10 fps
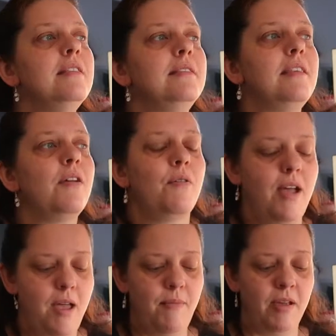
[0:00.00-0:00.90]
So
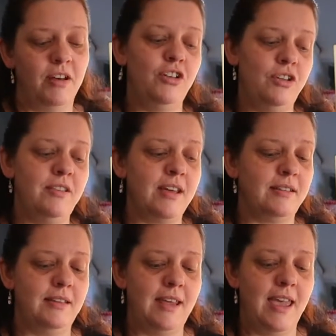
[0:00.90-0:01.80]
I'm going to do that
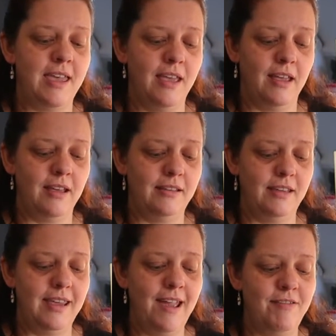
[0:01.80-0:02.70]
today because
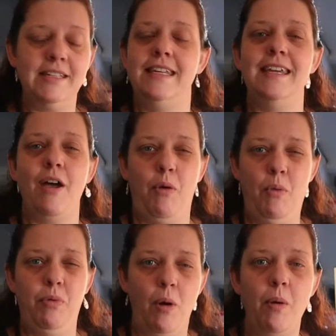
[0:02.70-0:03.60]
I can guarantee I
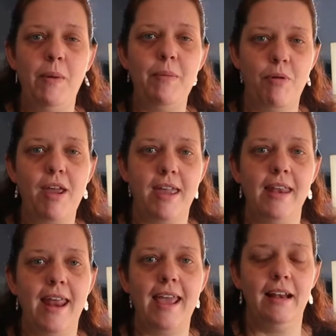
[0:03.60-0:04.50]
will probably break
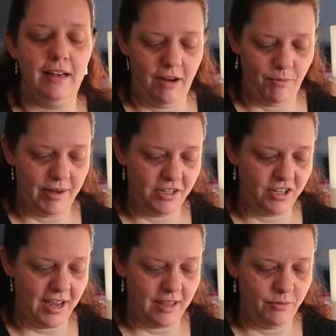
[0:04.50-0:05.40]
a nail, and I managed
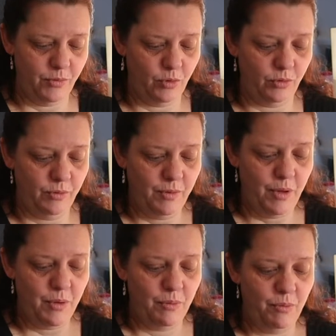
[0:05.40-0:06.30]
to get them all
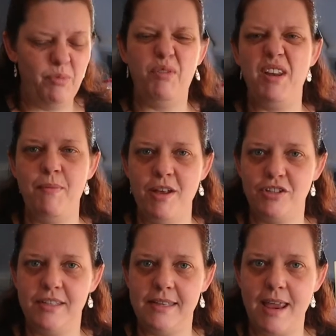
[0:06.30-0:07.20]
pretty
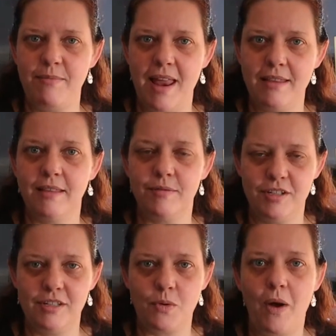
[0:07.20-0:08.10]
much the same length,
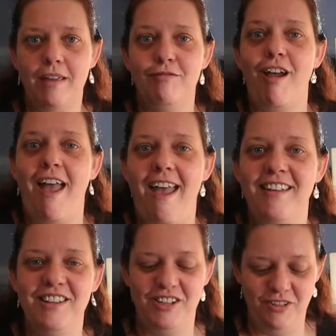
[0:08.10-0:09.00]
which is quite rare.
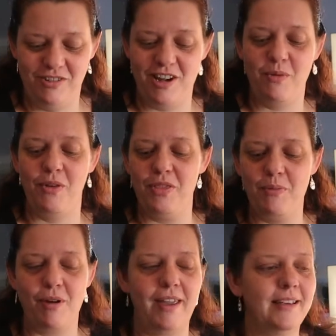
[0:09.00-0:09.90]
There's usually one
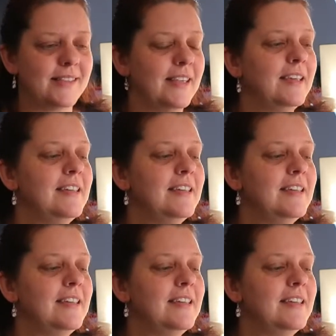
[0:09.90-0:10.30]
that breaks.